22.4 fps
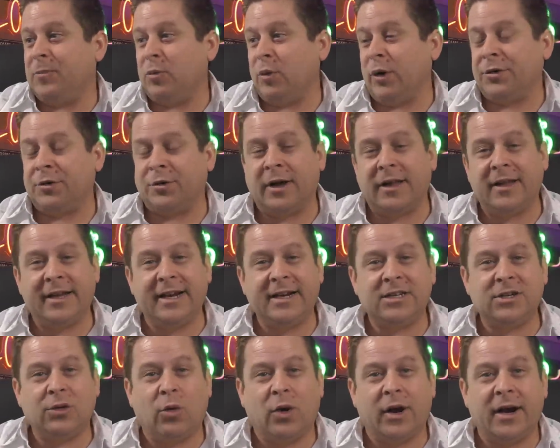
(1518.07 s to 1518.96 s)
whether I
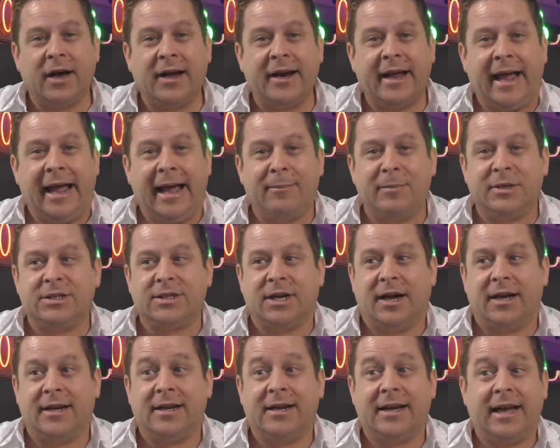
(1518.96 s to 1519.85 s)
link to one on
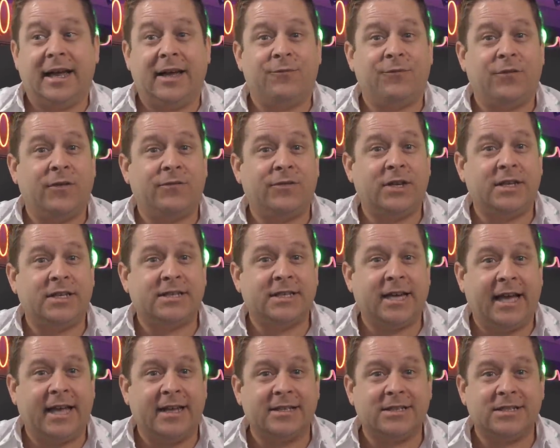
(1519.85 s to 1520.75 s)
Amazon and I get 50
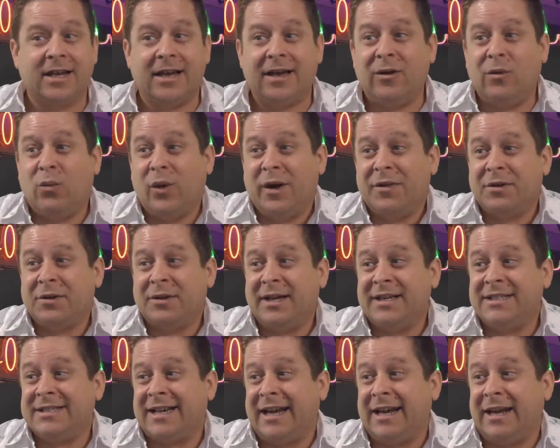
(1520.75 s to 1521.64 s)
cents, whether
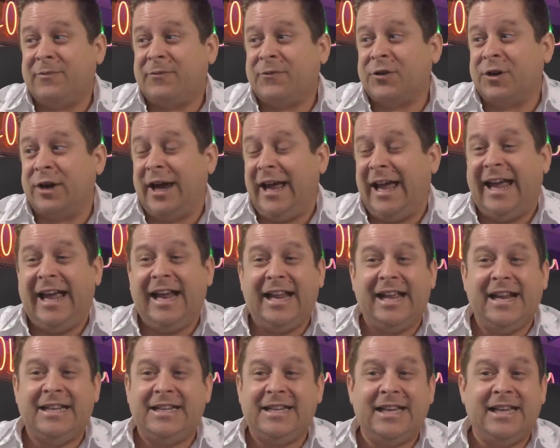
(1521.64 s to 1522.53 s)
they sign up for
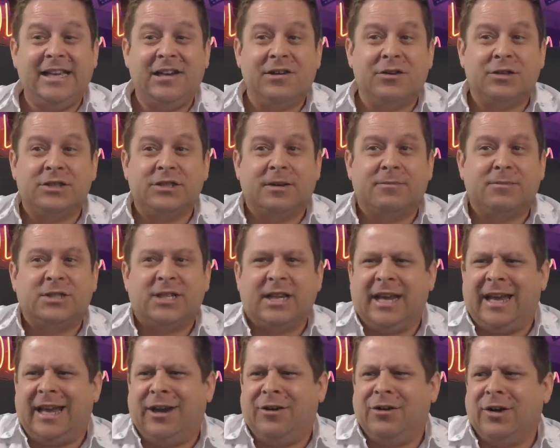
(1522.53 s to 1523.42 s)
ADT or some
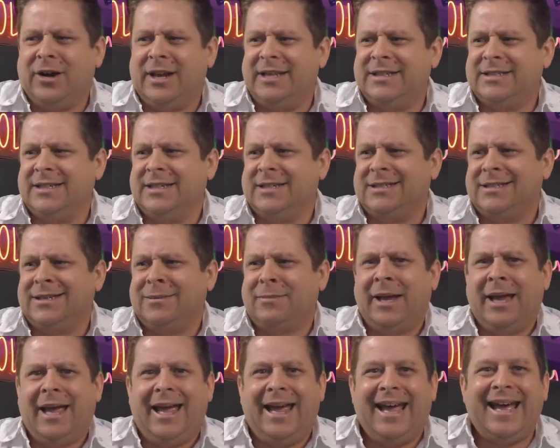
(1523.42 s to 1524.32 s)
security
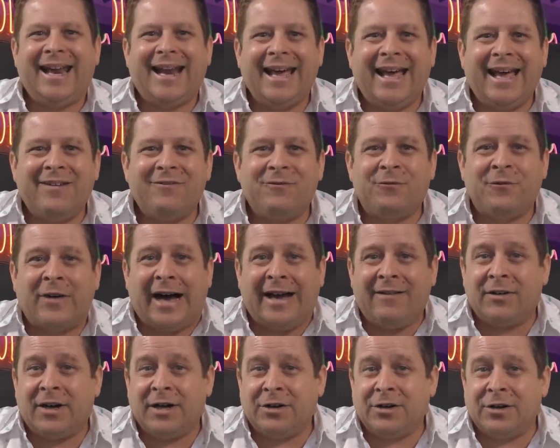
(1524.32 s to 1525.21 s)
system and I get
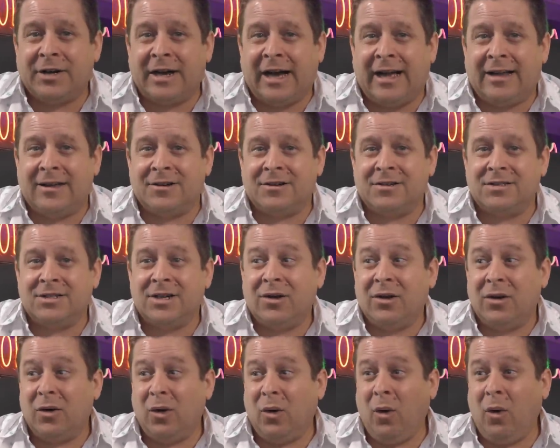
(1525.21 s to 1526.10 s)
$500,
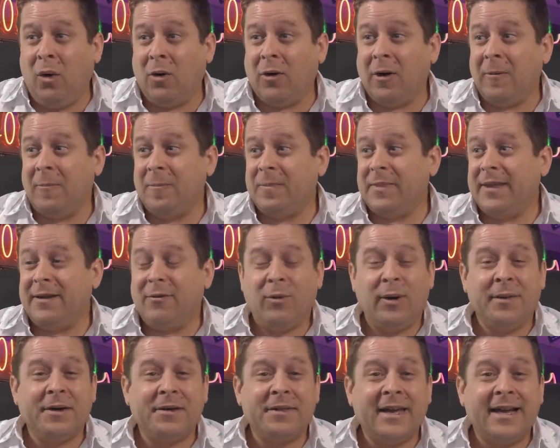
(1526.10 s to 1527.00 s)
or
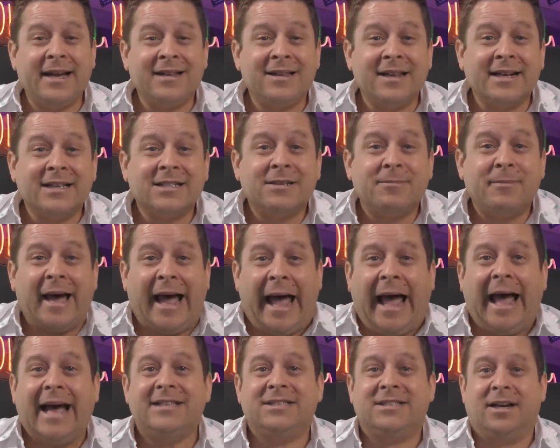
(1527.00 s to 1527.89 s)
whether they click some
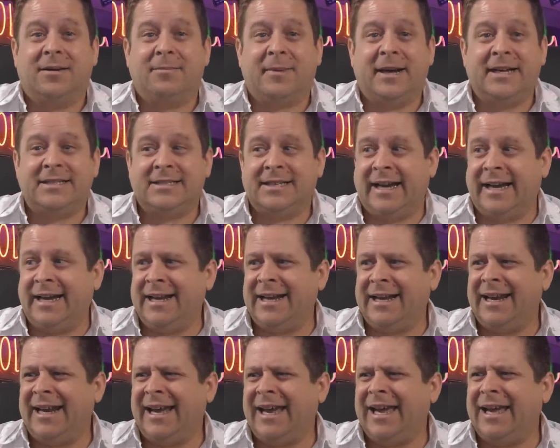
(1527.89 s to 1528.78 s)
ads on my
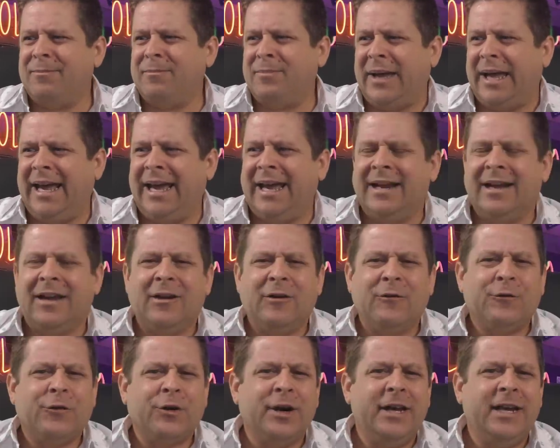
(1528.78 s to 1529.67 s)
site and I get paid
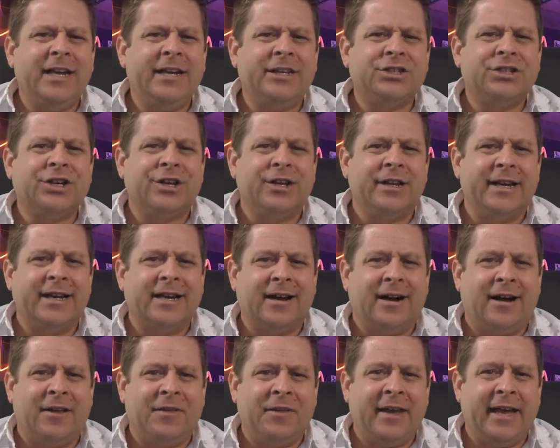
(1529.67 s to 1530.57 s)
for each click
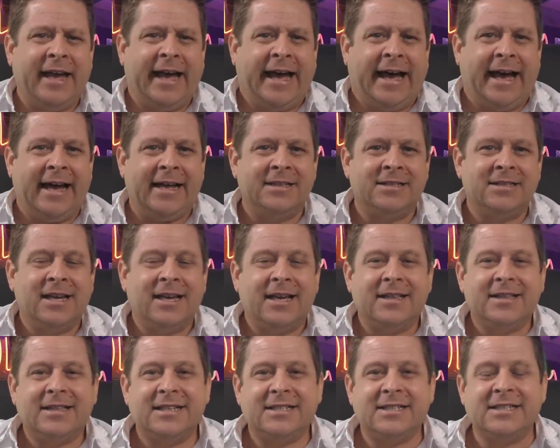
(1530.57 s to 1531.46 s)
on the ads.
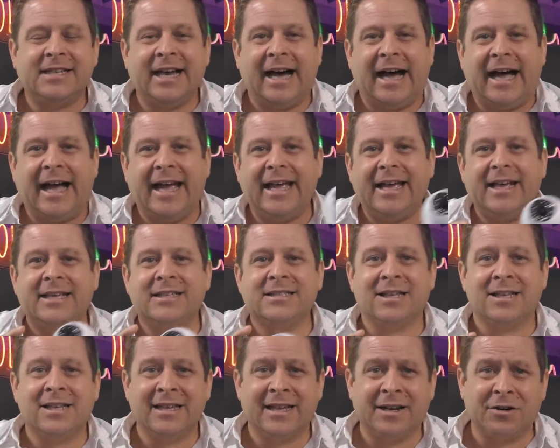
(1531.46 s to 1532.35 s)
The sky
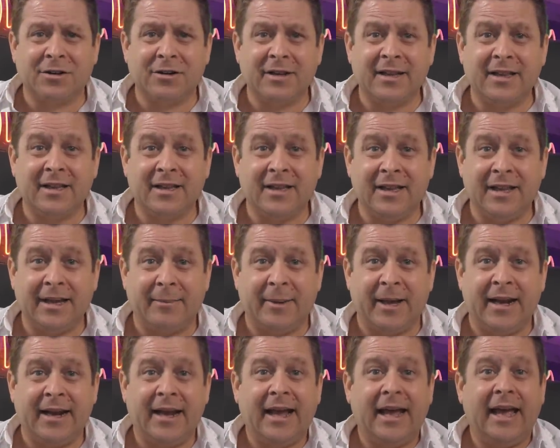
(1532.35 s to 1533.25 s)
is literally the
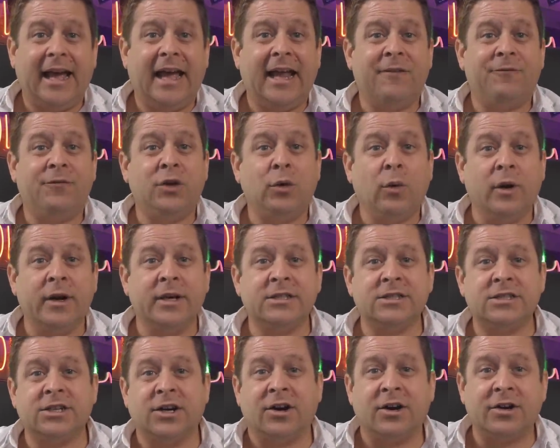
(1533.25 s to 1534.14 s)
limit, and if you want to
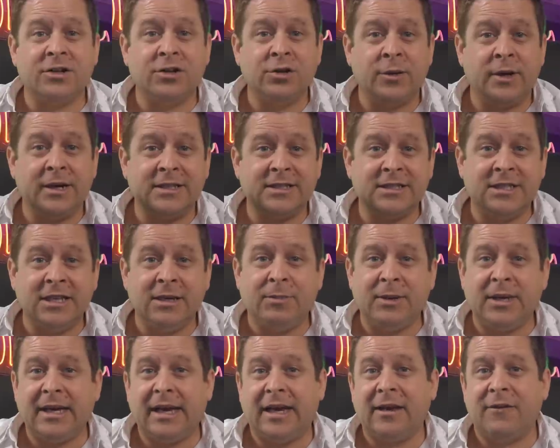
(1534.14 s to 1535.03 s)
start doing
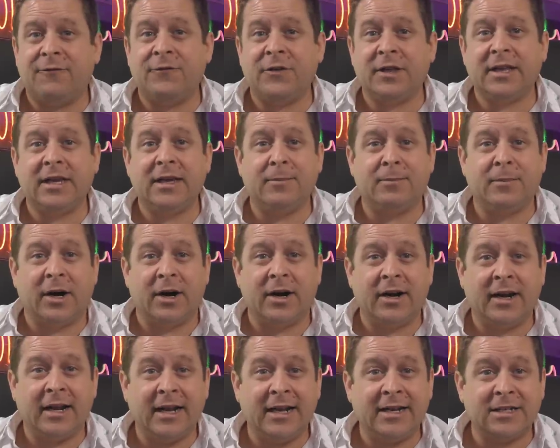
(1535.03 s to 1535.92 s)
CPA affiliate
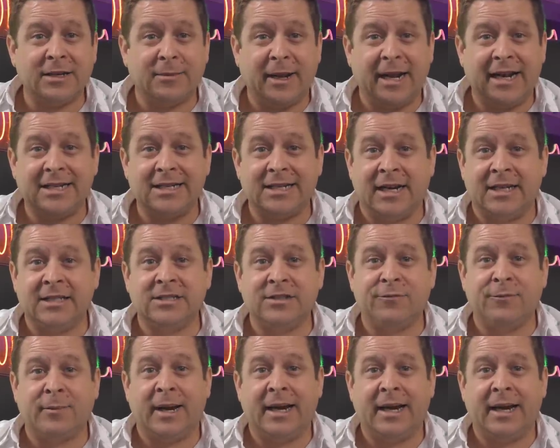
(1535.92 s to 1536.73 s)
marketing to make tons of